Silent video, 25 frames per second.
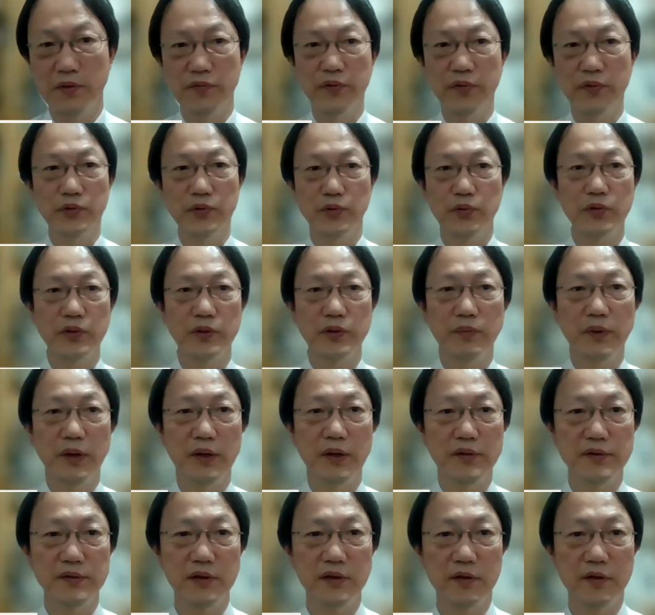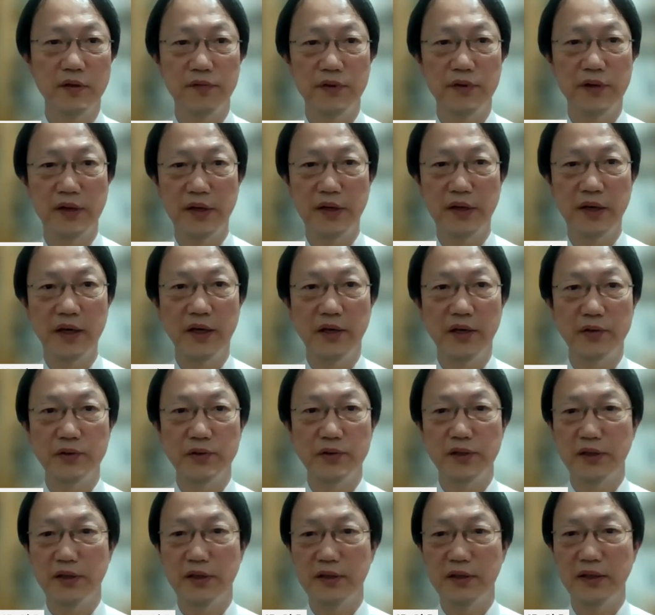before 3 months of
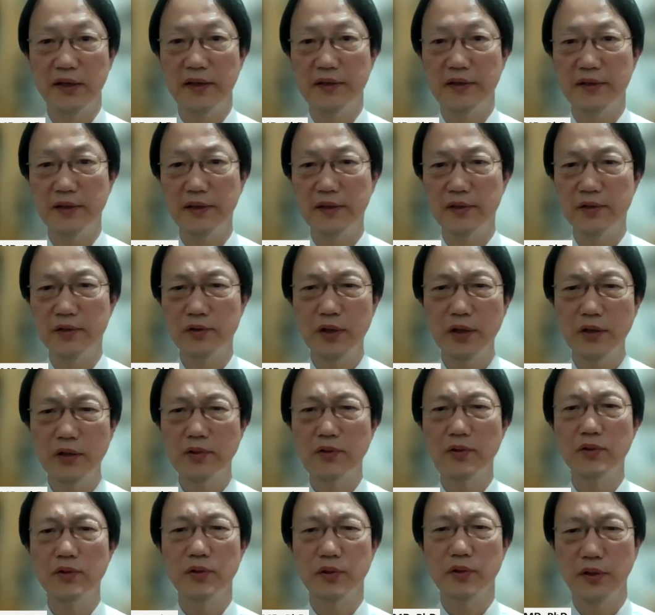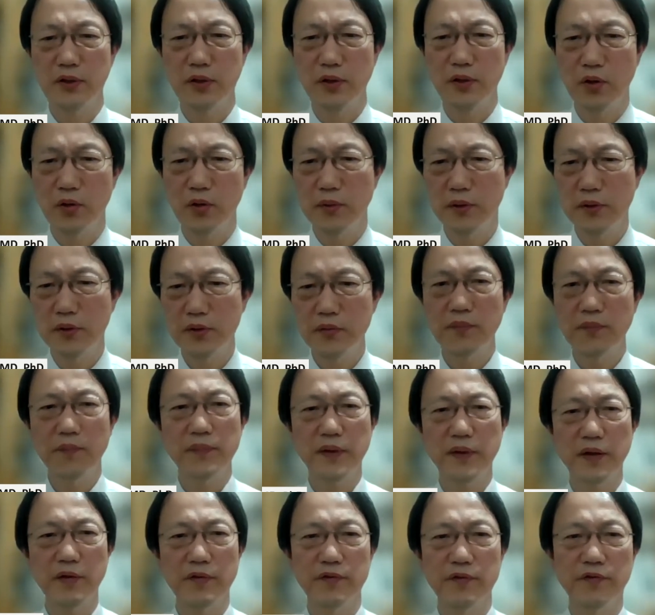age, they just look normal,